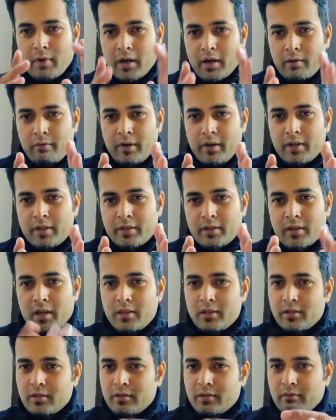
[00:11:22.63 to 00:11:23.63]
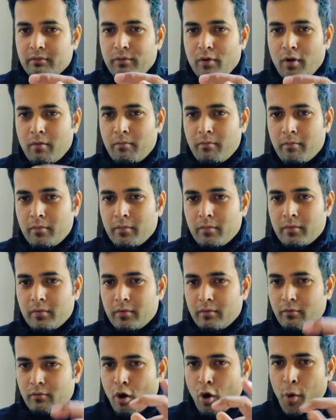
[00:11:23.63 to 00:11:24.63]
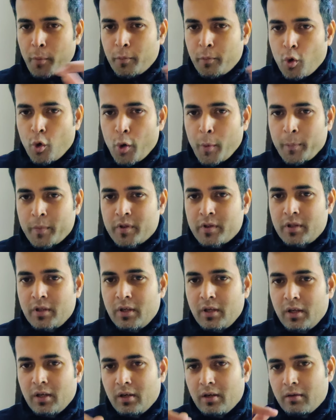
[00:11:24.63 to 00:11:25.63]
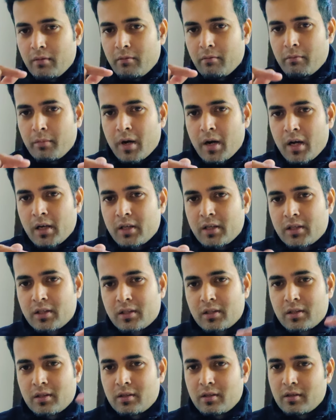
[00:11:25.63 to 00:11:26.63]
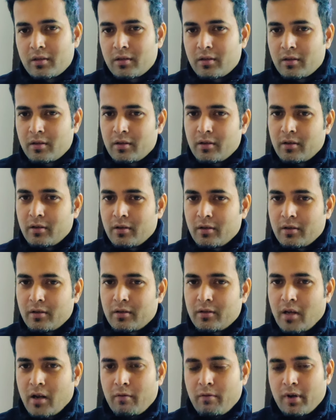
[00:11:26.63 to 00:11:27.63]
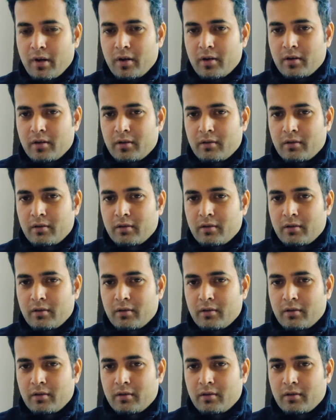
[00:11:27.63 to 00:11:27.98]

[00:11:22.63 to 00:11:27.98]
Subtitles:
what we discuss from OFC Mercs server.